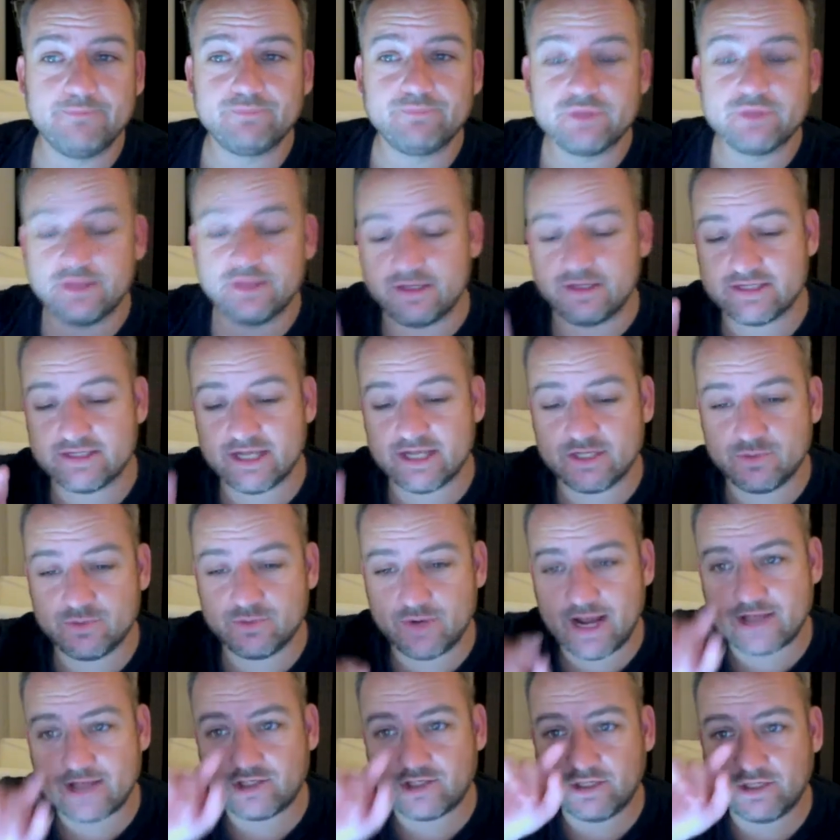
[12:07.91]
These kids would
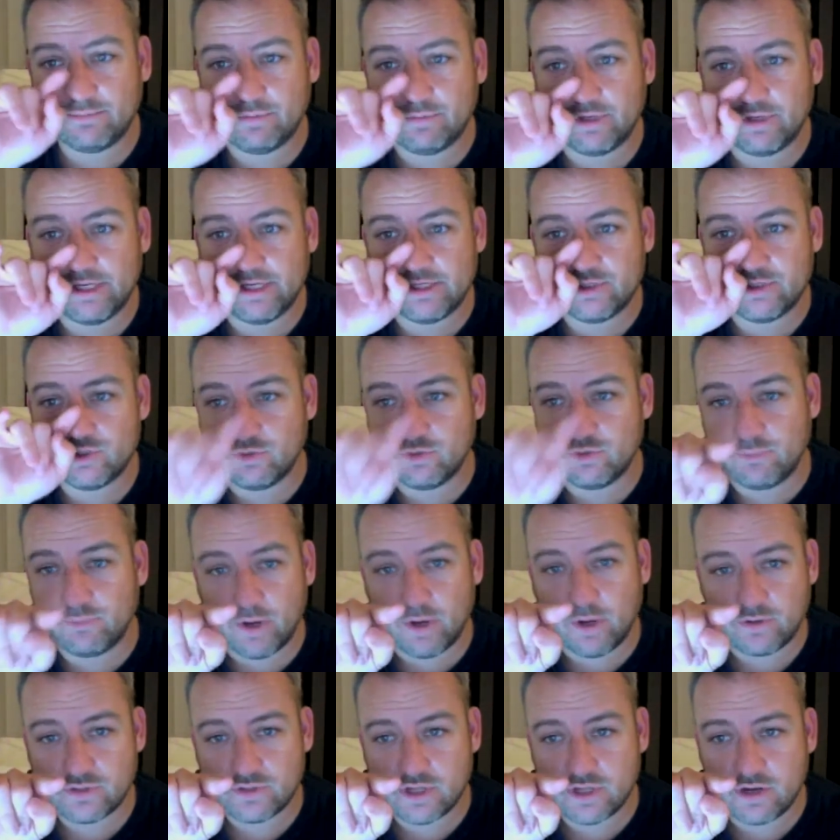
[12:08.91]
actually put in two
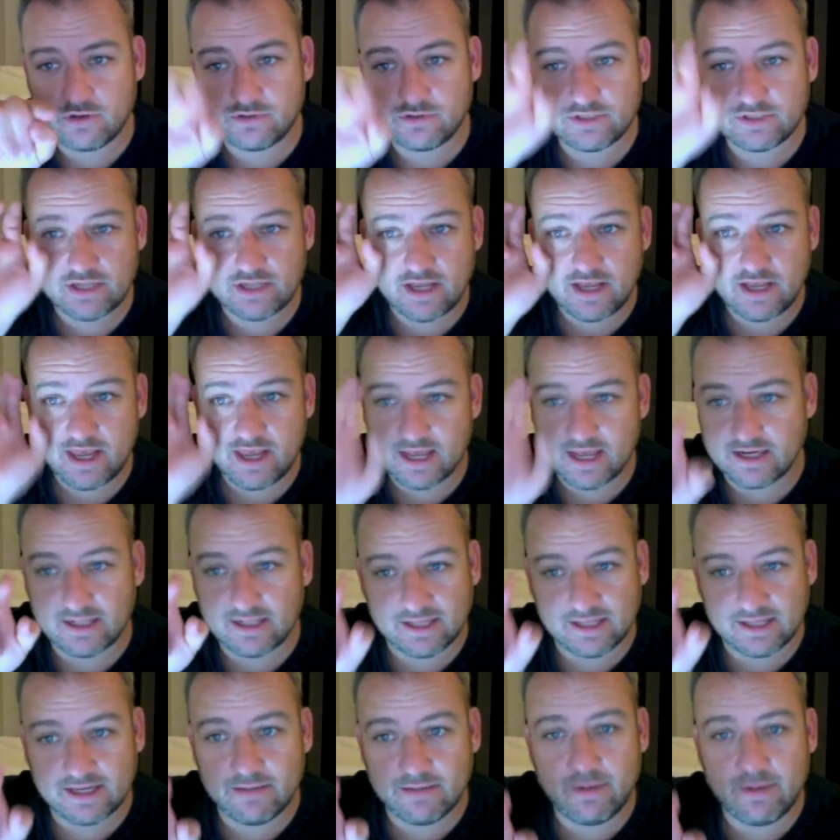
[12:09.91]
postcodes and
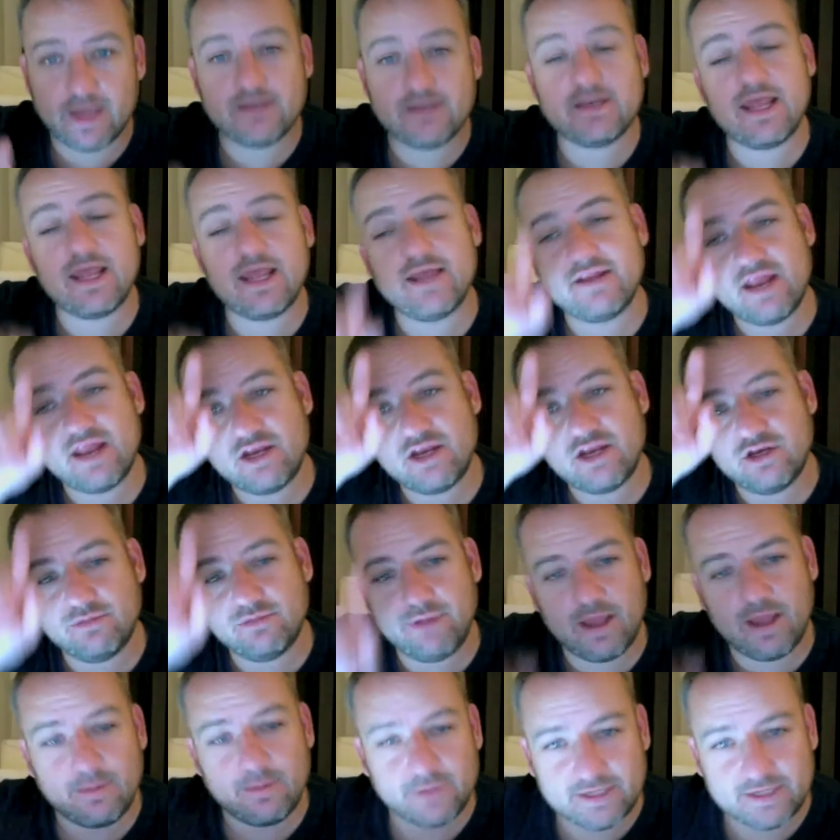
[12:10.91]
click a button, and then you'd
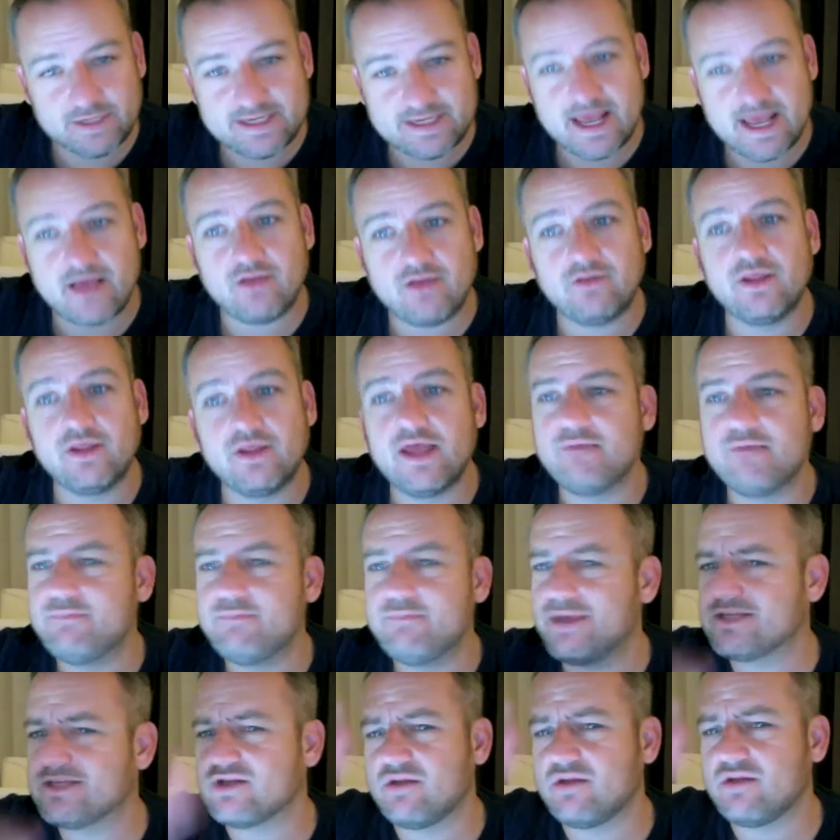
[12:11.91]
be able to tell
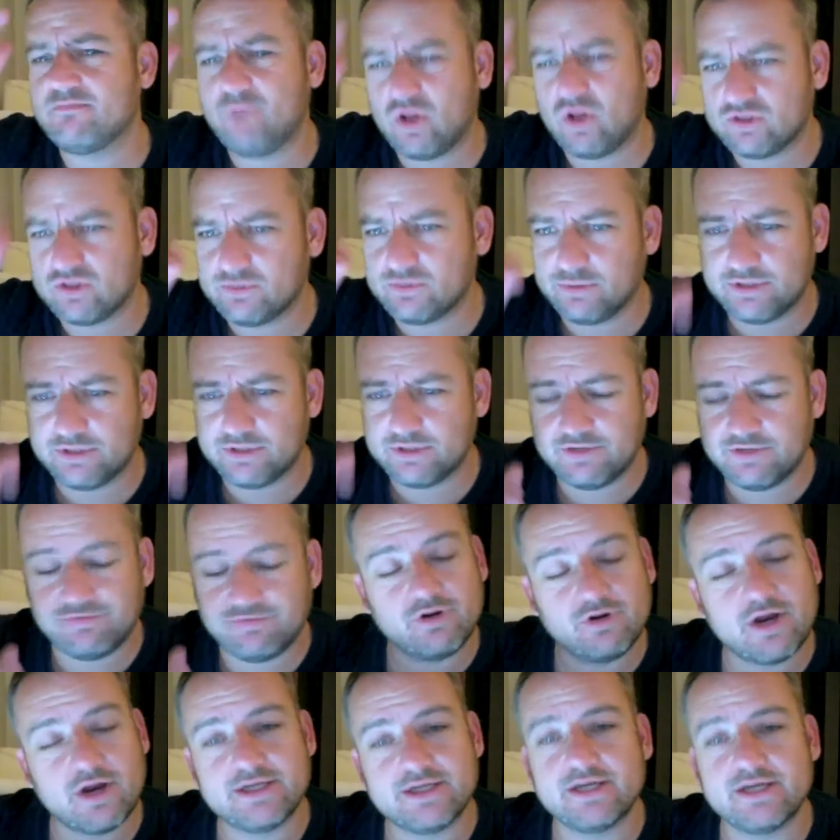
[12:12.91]
based on multiple different
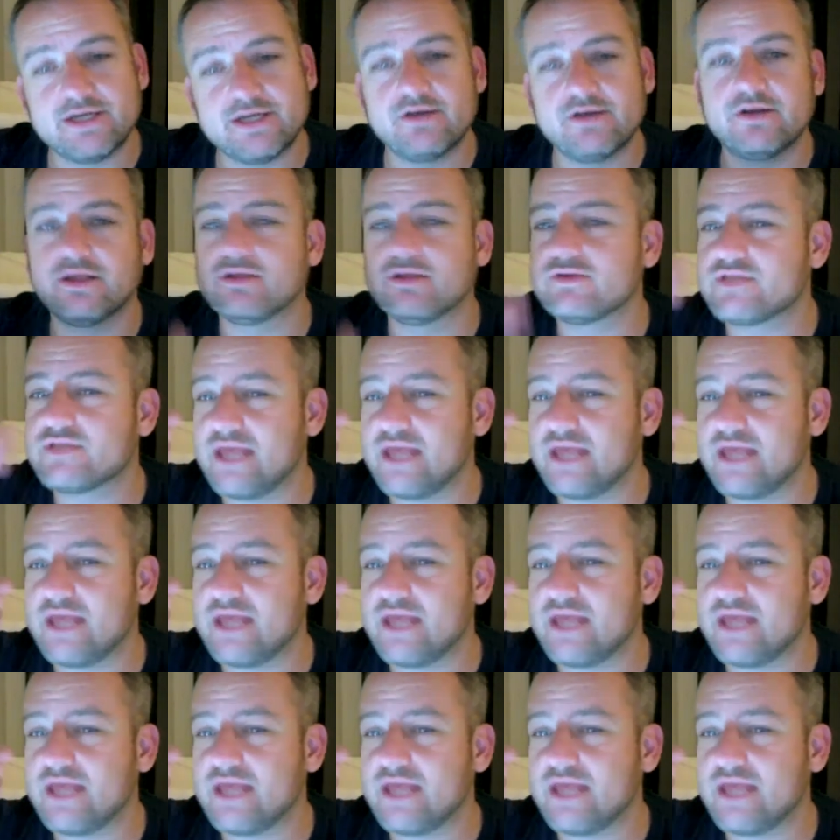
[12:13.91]
criterias,